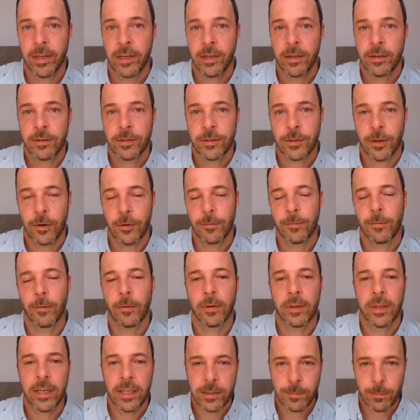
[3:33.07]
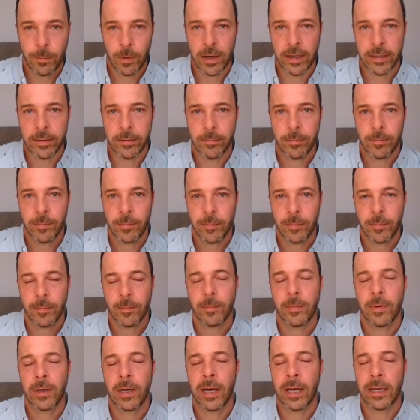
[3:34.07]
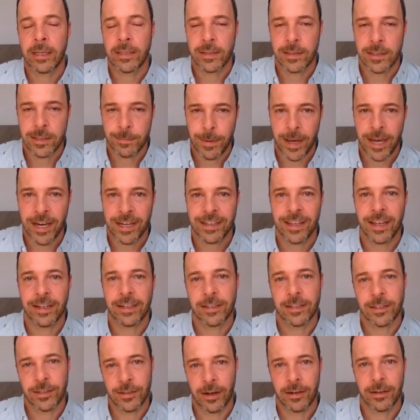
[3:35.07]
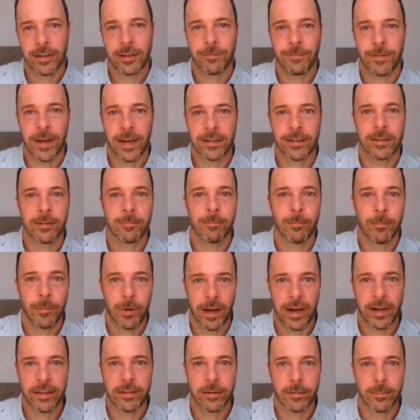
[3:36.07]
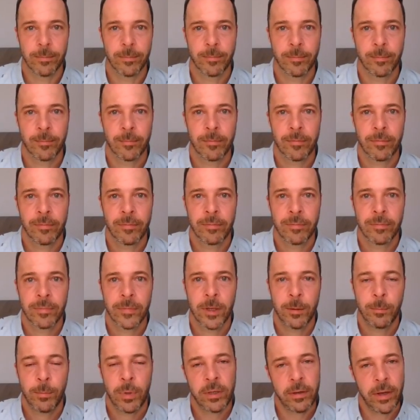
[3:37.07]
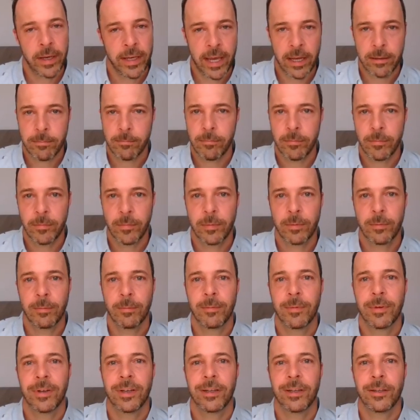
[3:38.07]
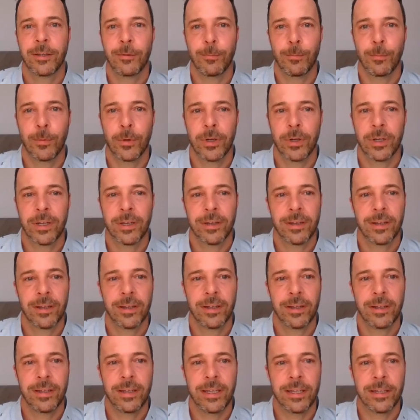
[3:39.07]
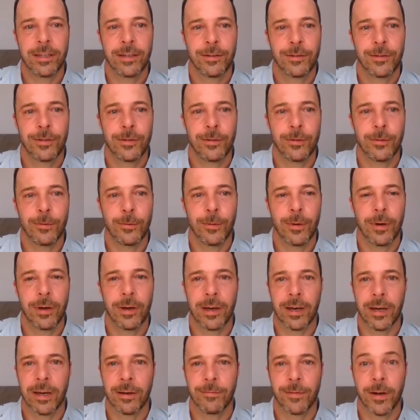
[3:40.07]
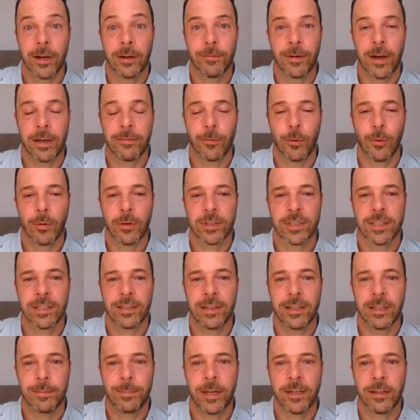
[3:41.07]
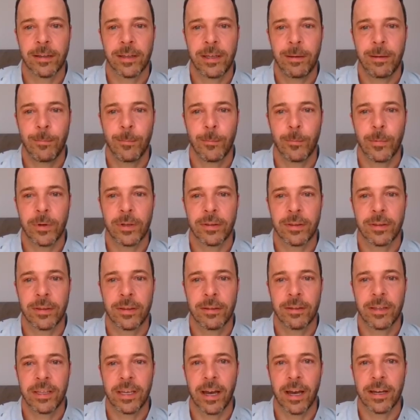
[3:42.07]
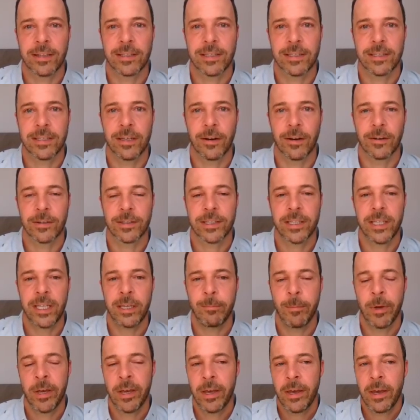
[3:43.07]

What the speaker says: So for this one, I suspect that it's not affected either. But again, you would need to verify, of course, independently with the ICCRC.